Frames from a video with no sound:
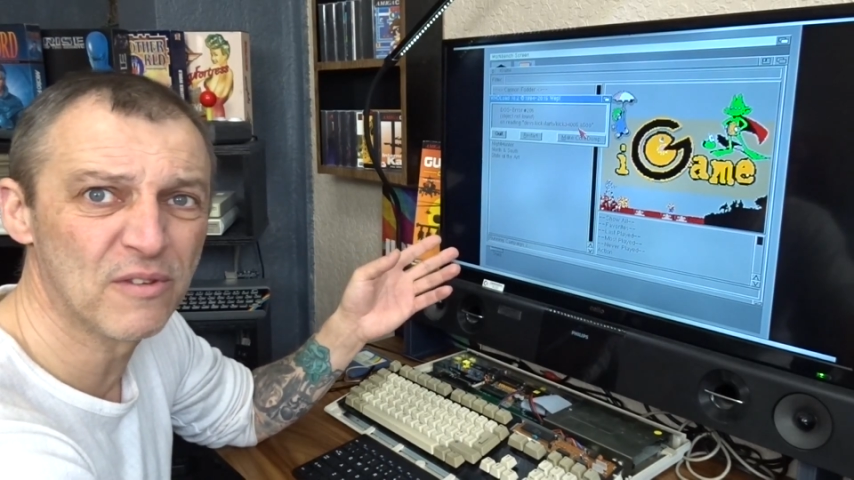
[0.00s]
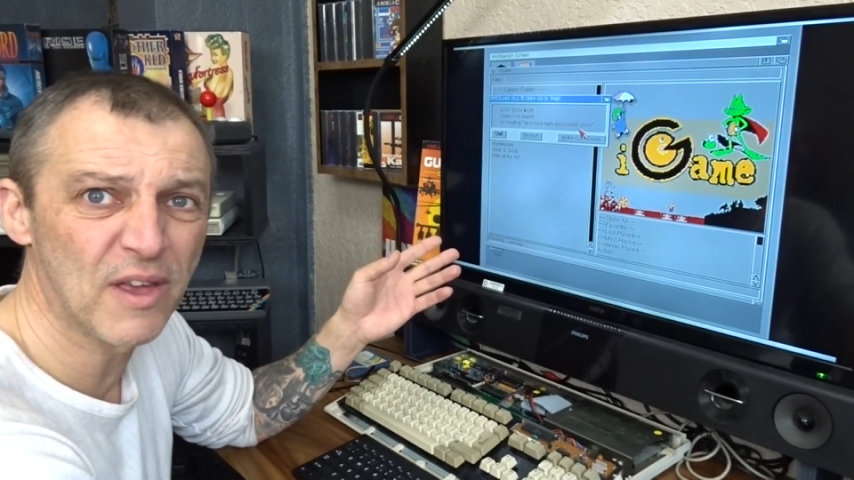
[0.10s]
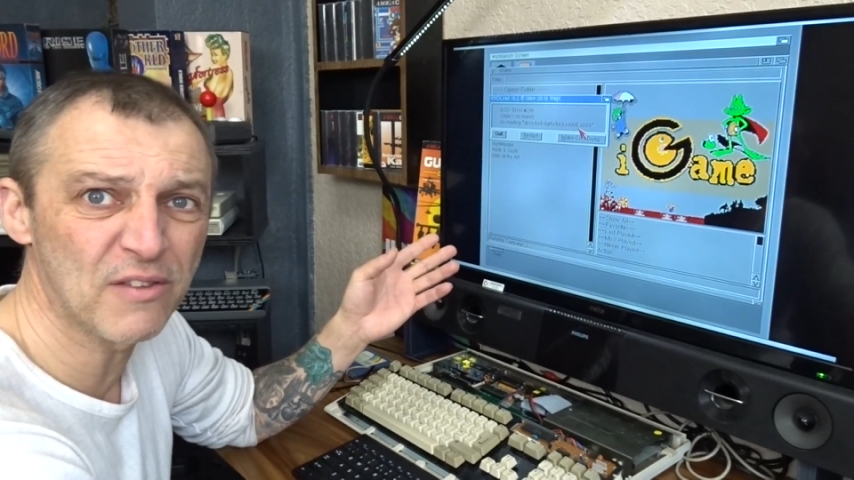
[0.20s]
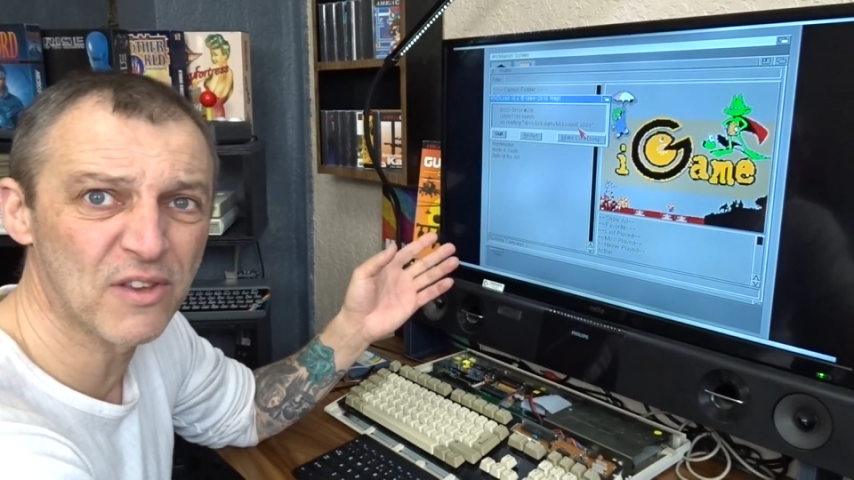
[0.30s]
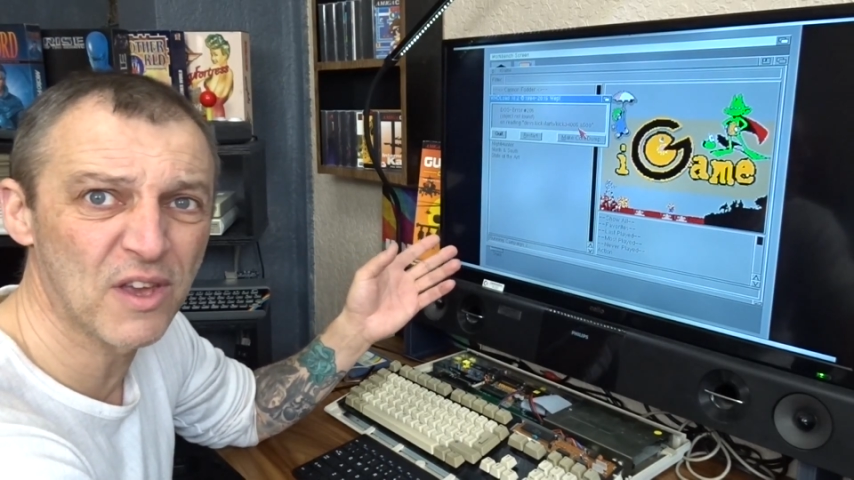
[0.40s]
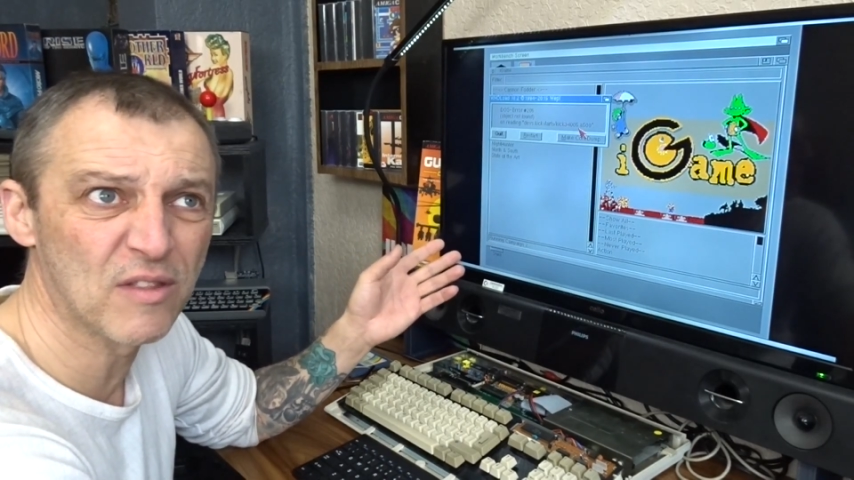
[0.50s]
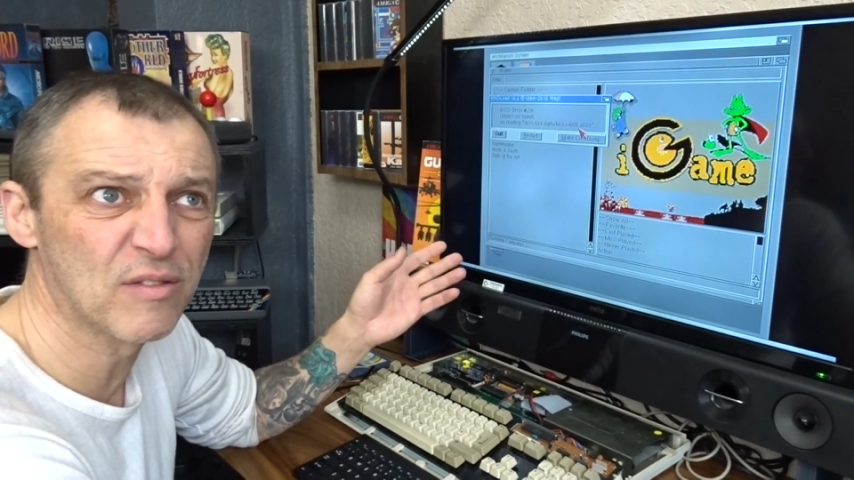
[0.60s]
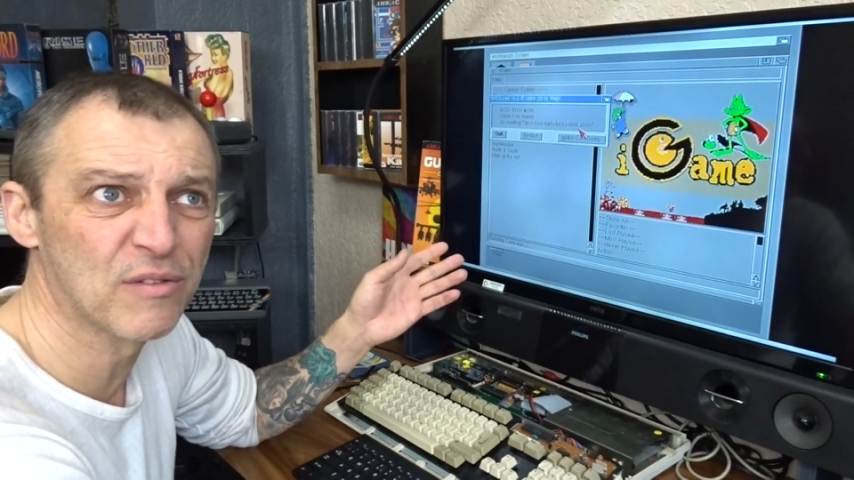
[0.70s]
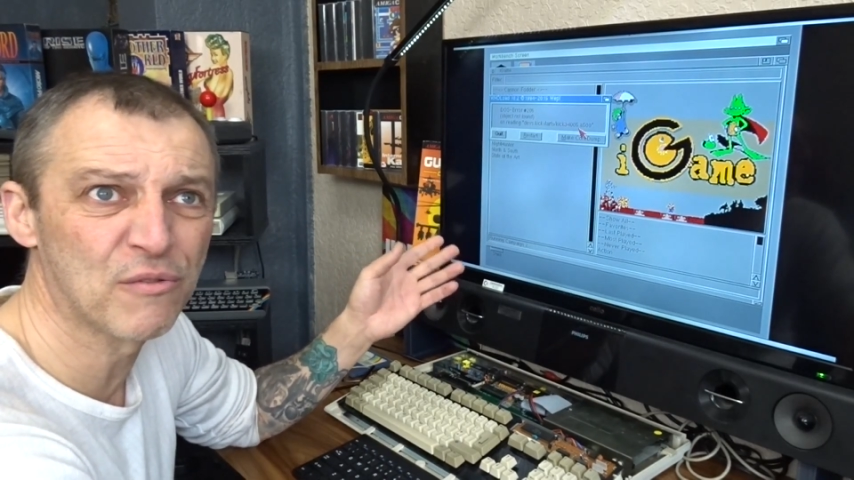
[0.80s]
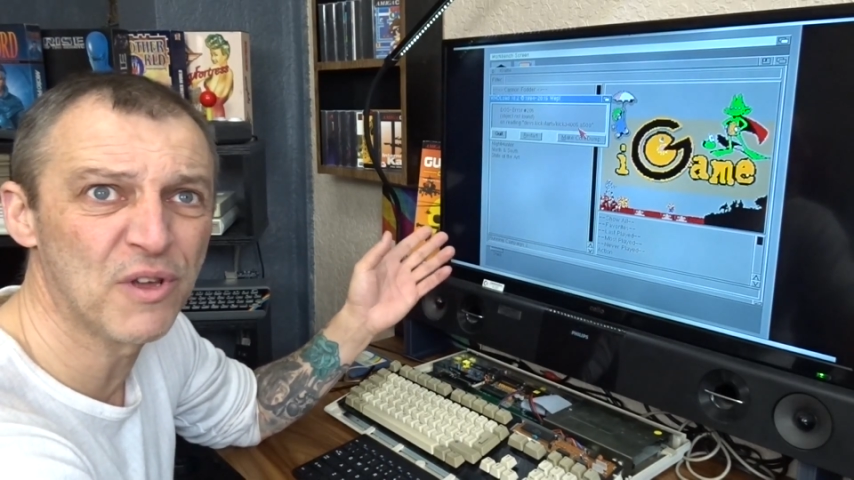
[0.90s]

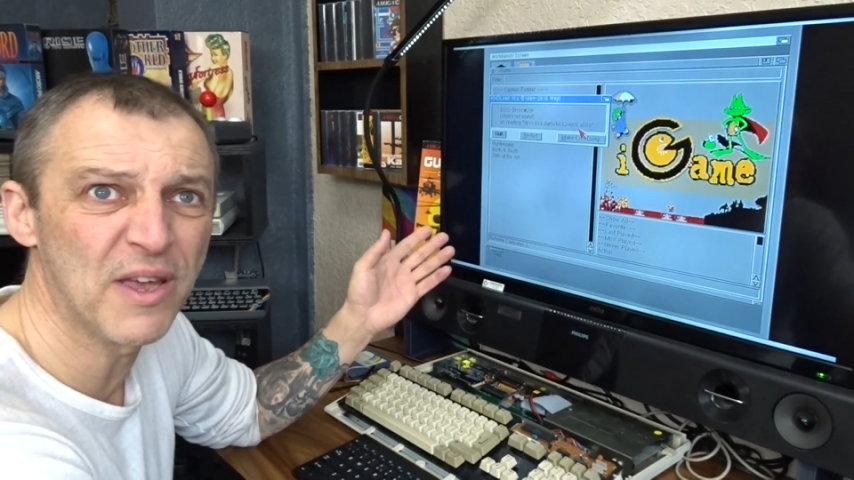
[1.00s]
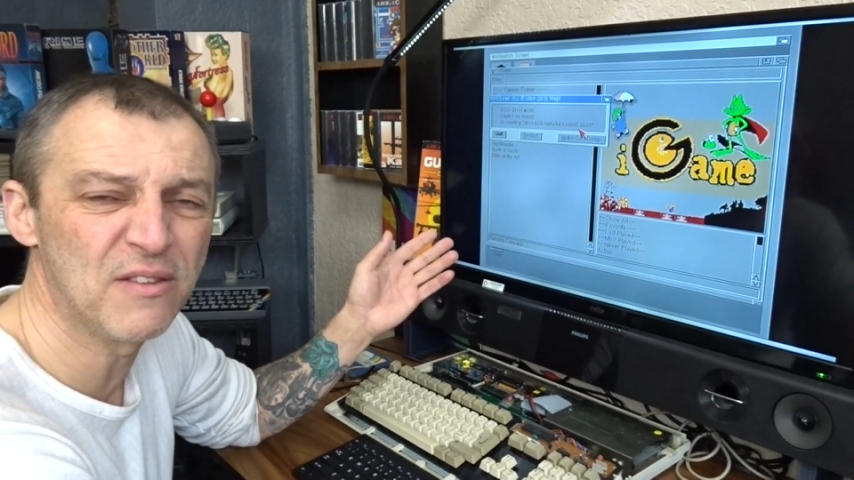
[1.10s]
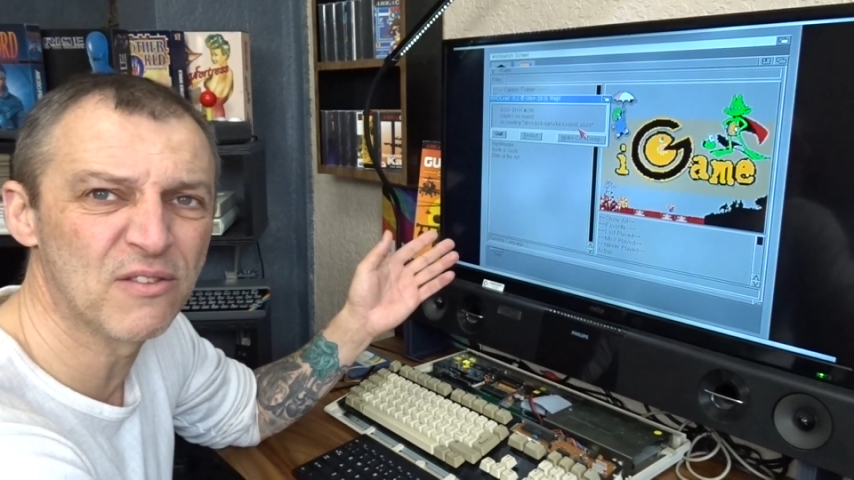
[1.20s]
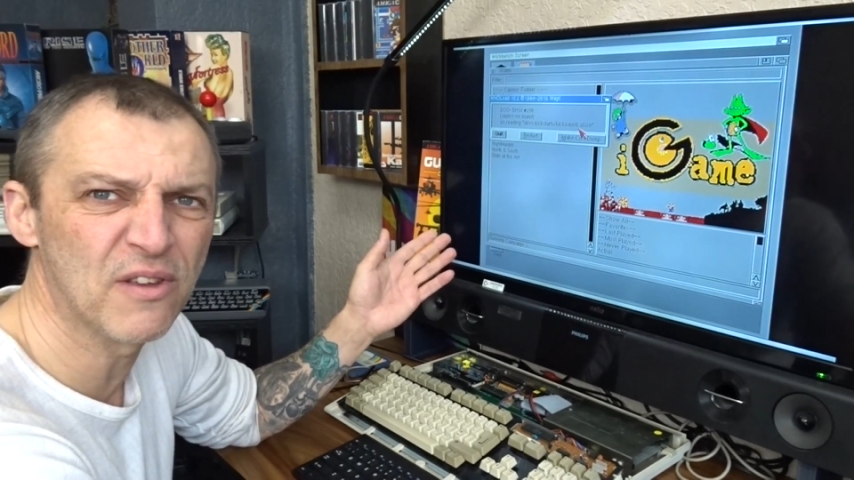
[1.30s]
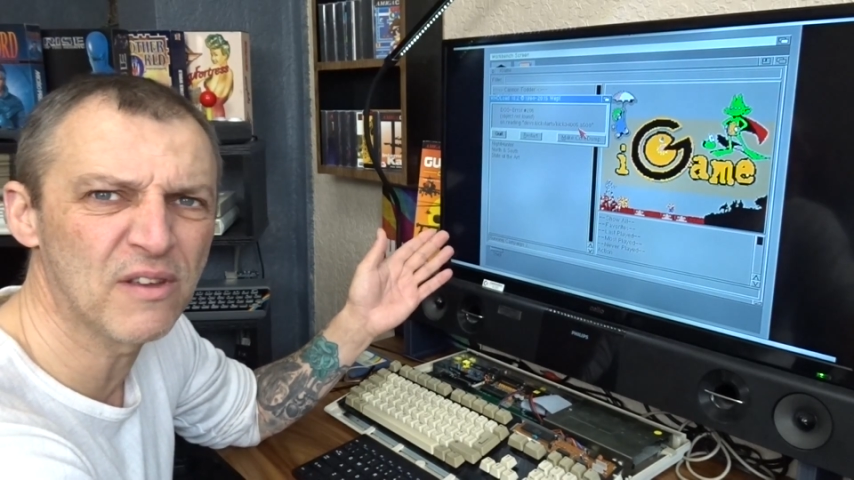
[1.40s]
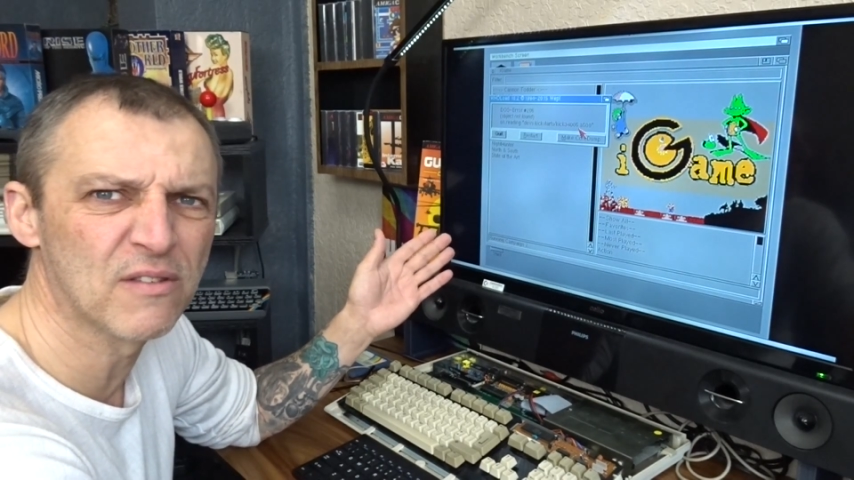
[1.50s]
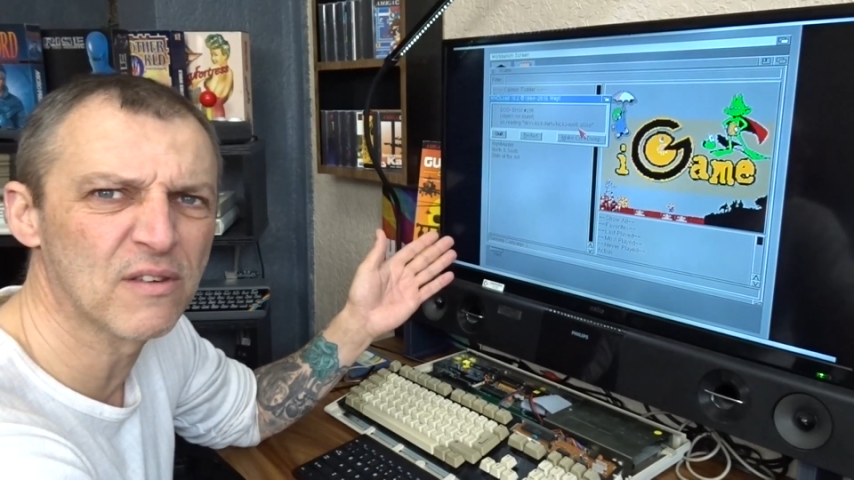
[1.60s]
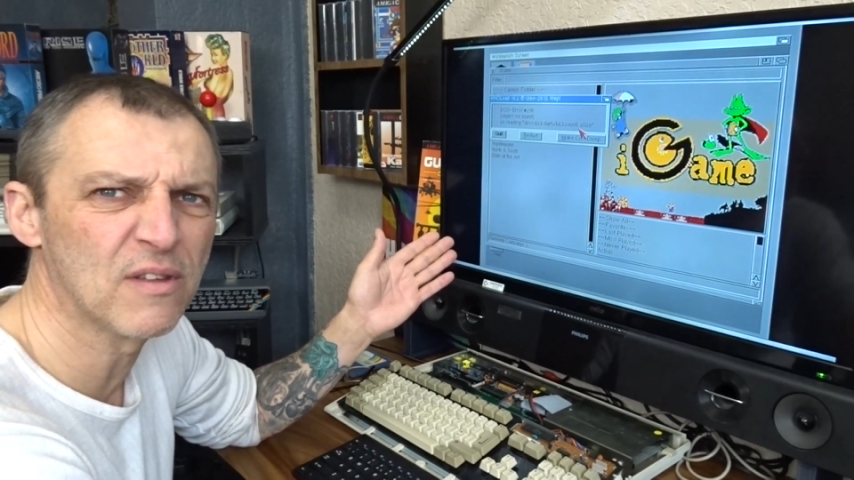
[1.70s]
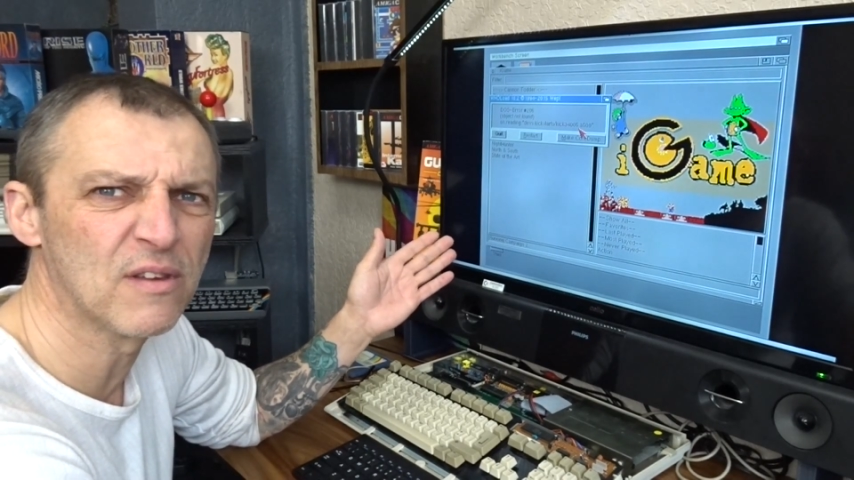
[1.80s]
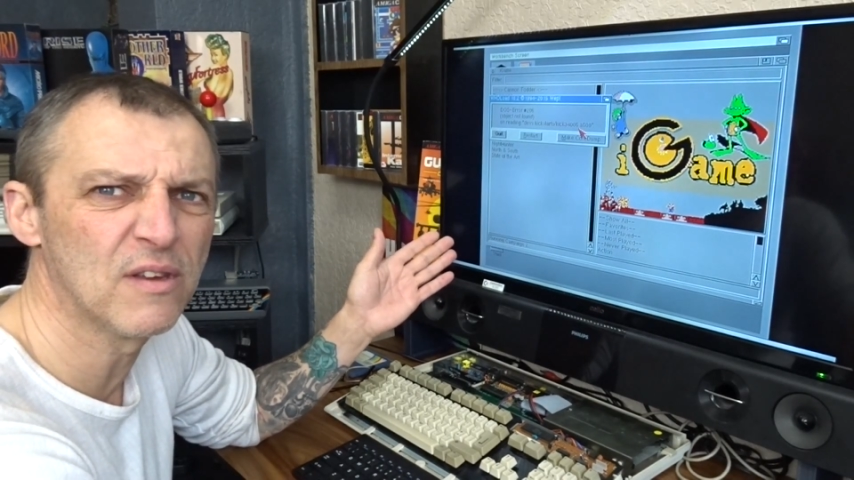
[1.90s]
SK386 I
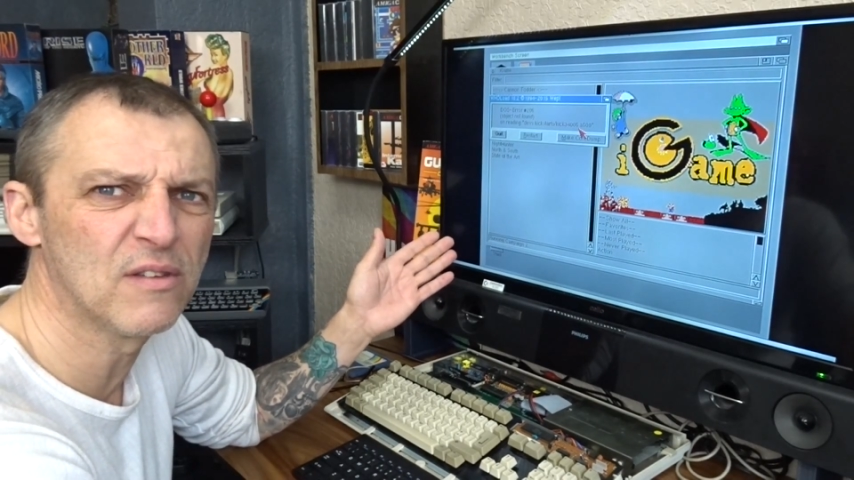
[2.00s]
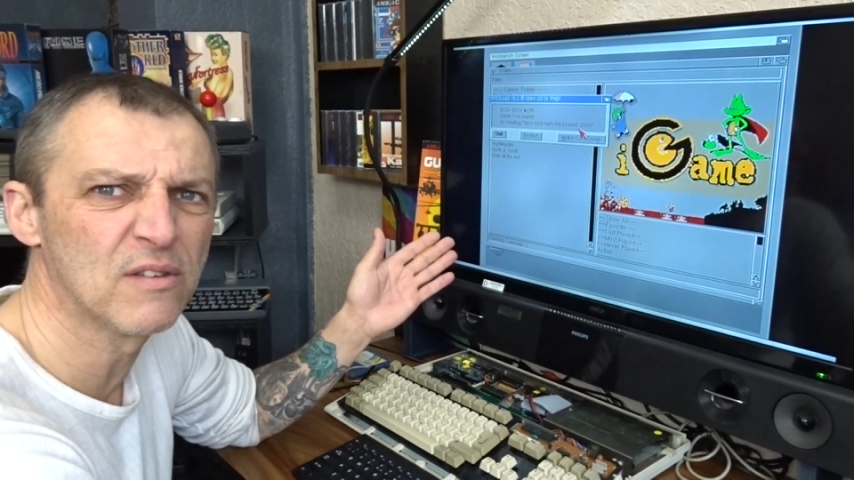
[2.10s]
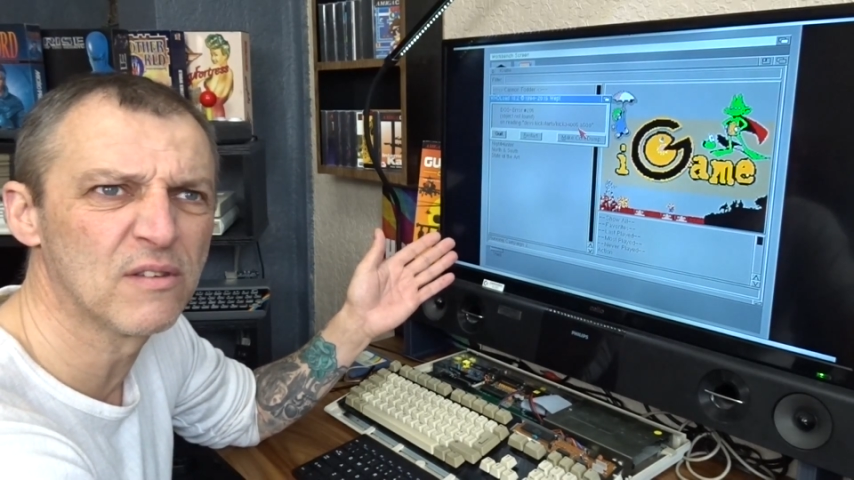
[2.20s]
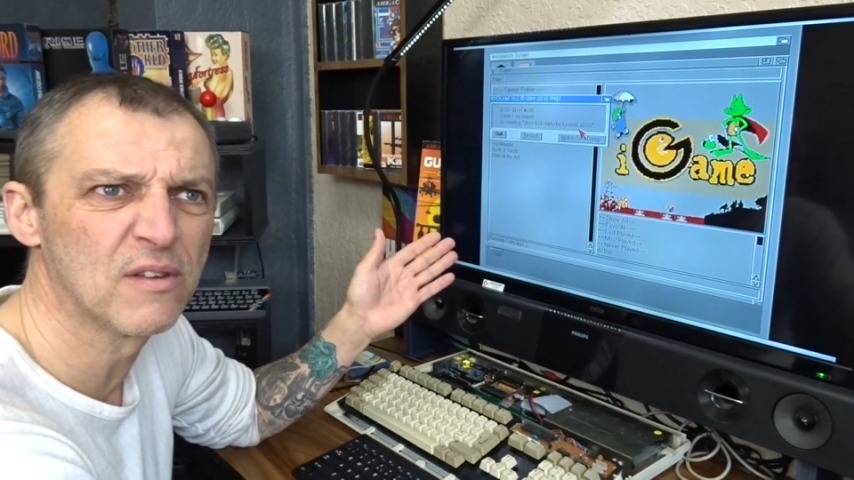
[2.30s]
think it is.